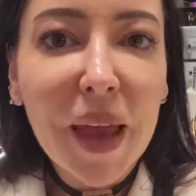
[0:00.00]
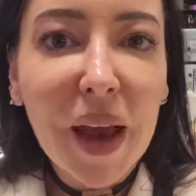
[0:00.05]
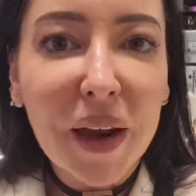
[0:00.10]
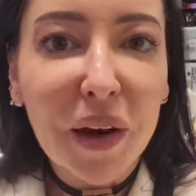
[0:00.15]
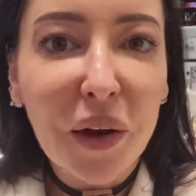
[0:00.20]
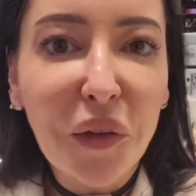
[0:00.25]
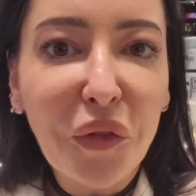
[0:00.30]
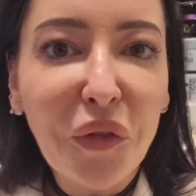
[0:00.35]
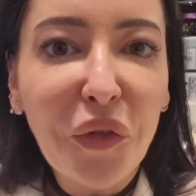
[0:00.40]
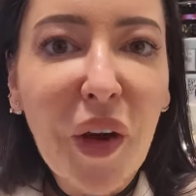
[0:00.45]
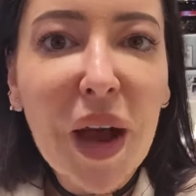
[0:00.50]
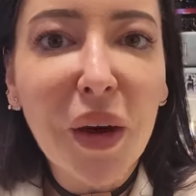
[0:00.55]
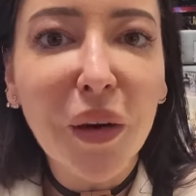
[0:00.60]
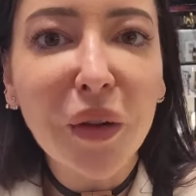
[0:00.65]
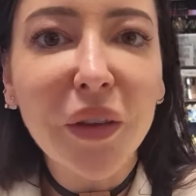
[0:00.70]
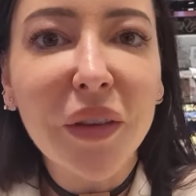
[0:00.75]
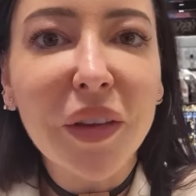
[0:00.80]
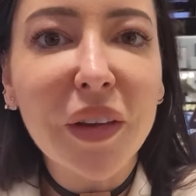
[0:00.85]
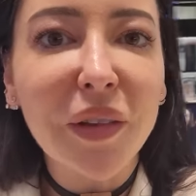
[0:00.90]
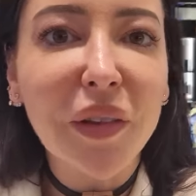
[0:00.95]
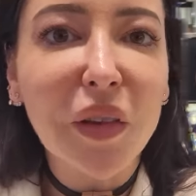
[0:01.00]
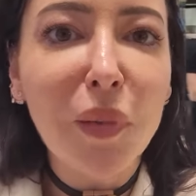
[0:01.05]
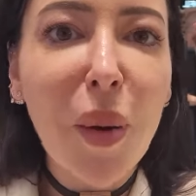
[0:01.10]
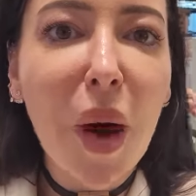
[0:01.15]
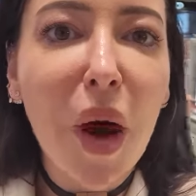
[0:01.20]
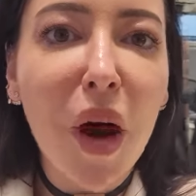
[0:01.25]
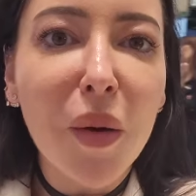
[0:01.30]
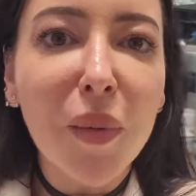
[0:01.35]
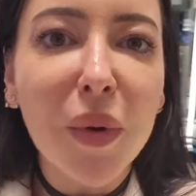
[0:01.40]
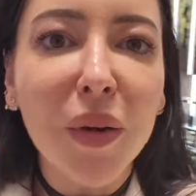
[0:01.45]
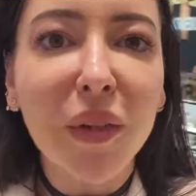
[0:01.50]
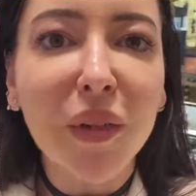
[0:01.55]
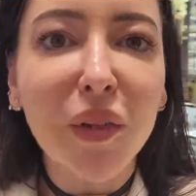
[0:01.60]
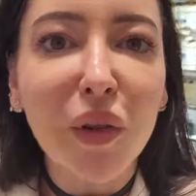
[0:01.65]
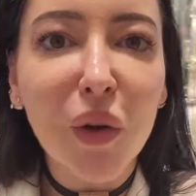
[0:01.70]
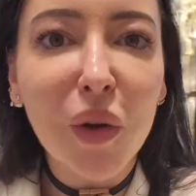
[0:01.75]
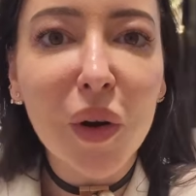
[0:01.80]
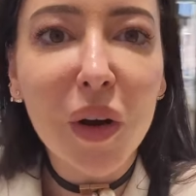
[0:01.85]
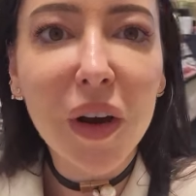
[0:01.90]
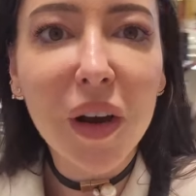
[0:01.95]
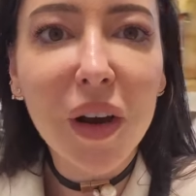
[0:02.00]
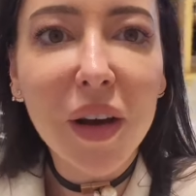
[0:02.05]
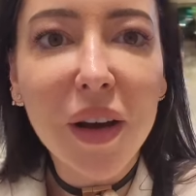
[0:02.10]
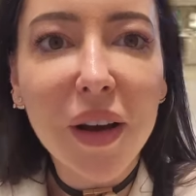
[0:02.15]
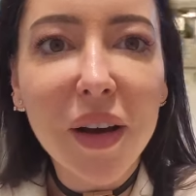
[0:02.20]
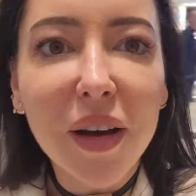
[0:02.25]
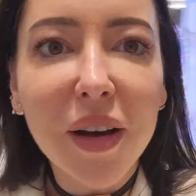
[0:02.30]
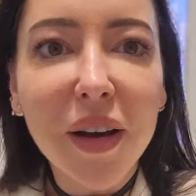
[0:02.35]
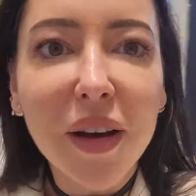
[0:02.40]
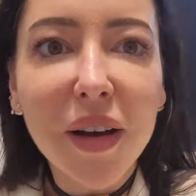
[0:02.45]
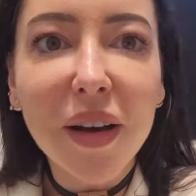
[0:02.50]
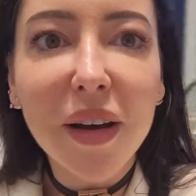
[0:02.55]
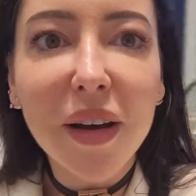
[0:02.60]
And I found this department store. Look